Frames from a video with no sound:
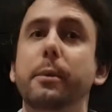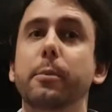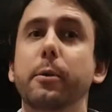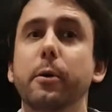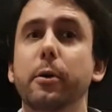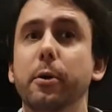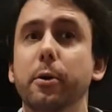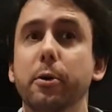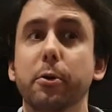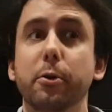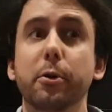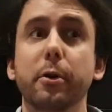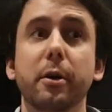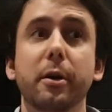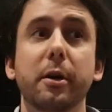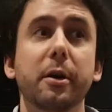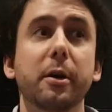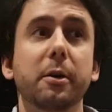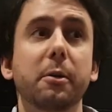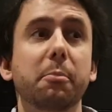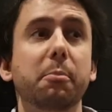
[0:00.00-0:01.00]
of people who
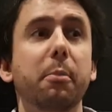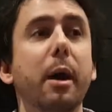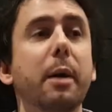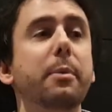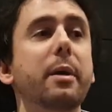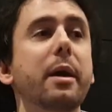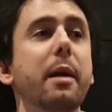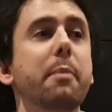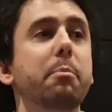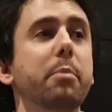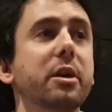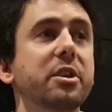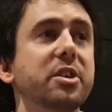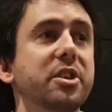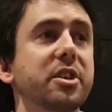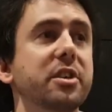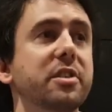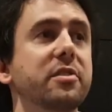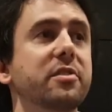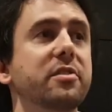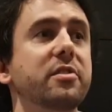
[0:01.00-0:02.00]
may be
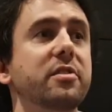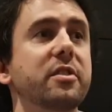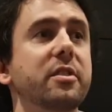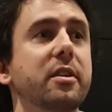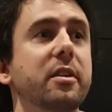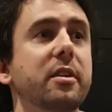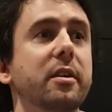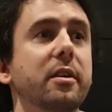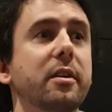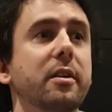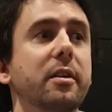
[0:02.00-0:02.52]
ambitious